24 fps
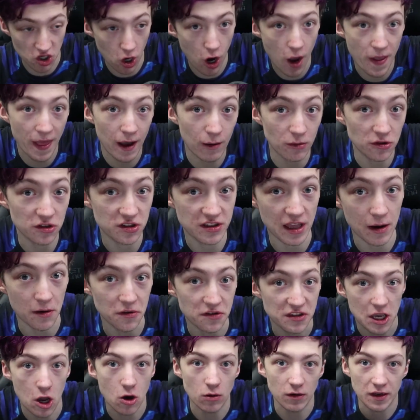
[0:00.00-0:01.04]
sorry, that was that
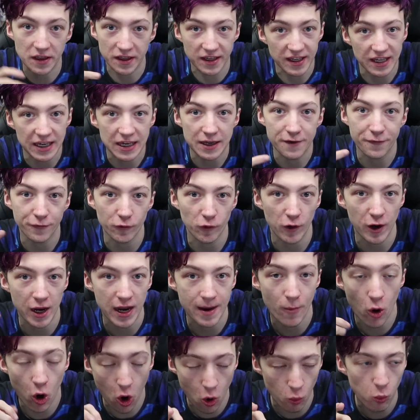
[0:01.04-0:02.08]
was the only
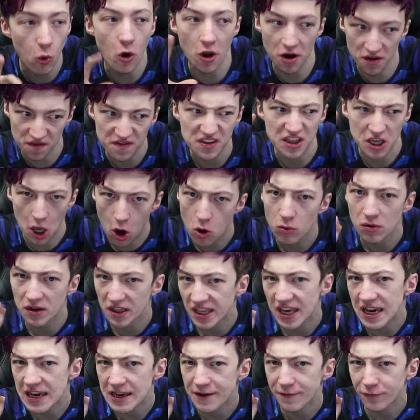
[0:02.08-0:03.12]
keyframe or one of the only
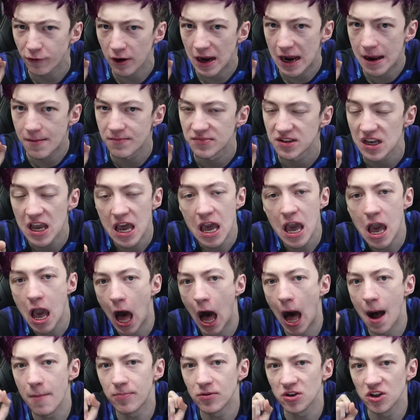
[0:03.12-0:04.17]
keyframes
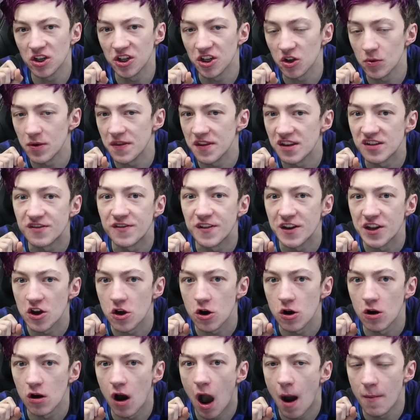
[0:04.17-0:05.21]
I'm gonna do in this
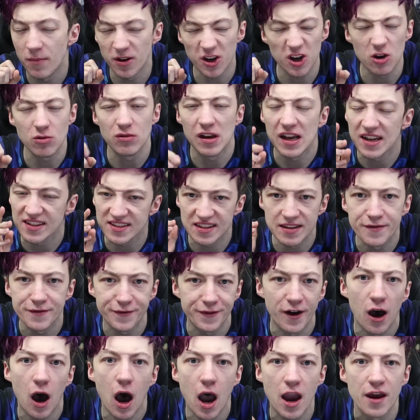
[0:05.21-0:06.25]
video. I'm gonna do less than
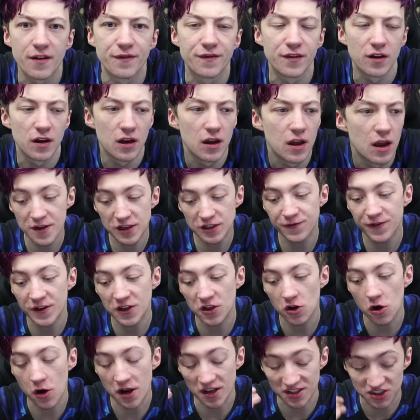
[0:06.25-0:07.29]
five. This
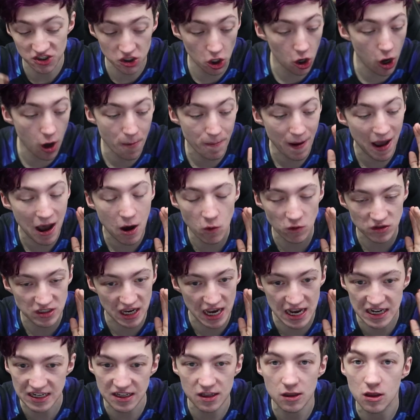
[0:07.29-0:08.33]
video is not about
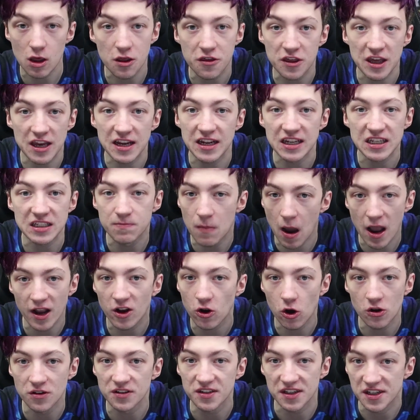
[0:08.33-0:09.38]
any of the things my
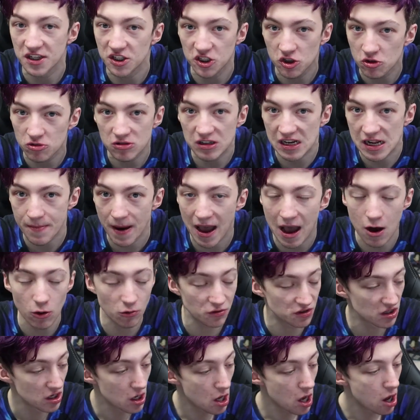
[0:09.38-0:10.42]
content is usually
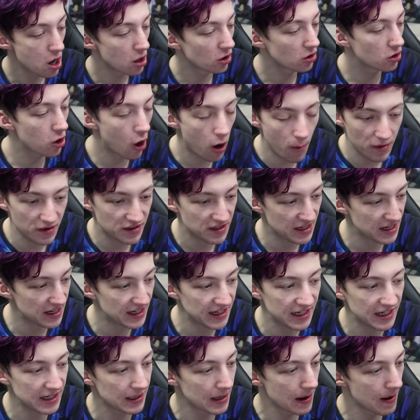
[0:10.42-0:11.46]
about:
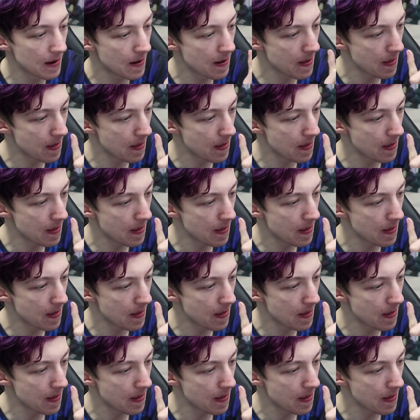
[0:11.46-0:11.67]
comedy,